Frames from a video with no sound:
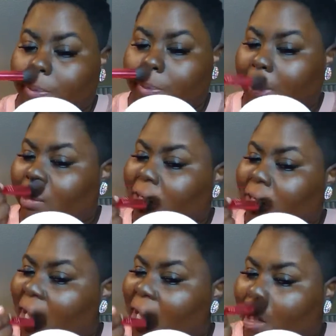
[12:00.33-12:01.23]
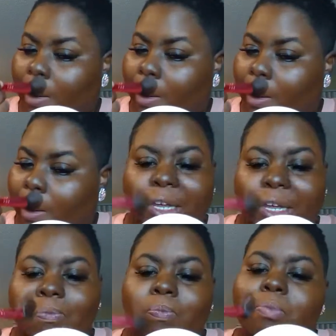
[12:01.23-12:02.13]
putting this out,
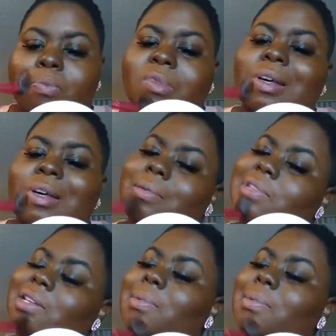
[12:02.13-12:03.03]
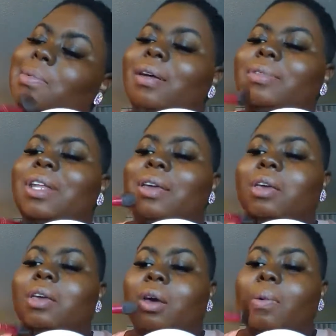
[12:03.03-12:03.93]
but sometimes they
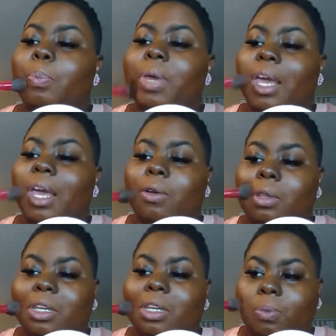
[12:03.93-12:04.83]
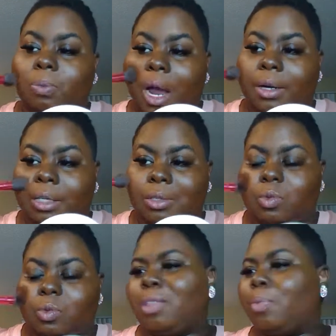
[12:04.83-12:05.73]
can compare these products
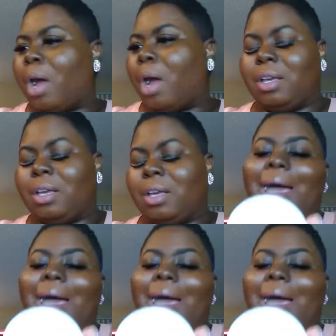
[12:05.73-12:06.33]
to other products, and